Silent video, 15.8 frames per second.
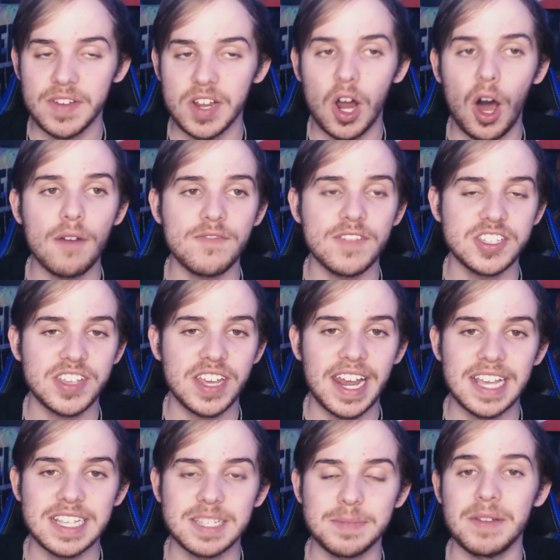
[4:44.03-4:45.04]
an offense that
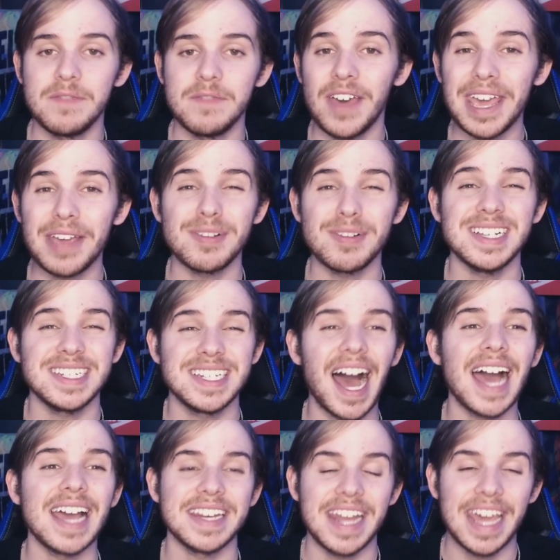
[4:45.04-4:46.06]
has been very
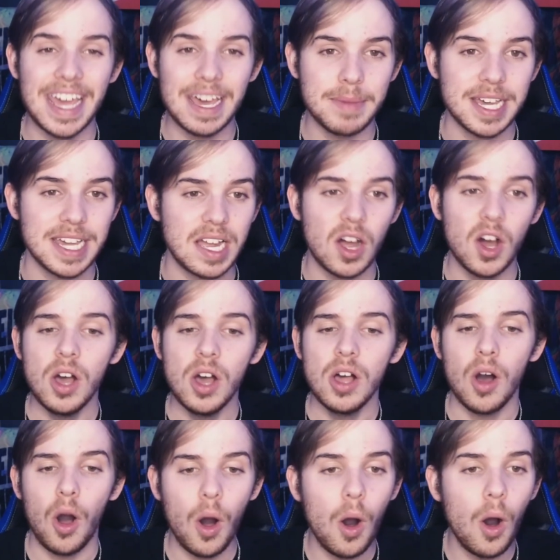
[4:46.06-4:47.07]
dynamic
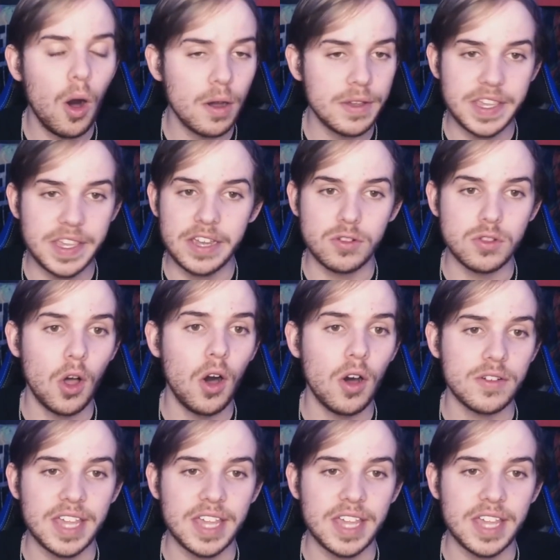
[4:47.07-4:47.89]
all year long.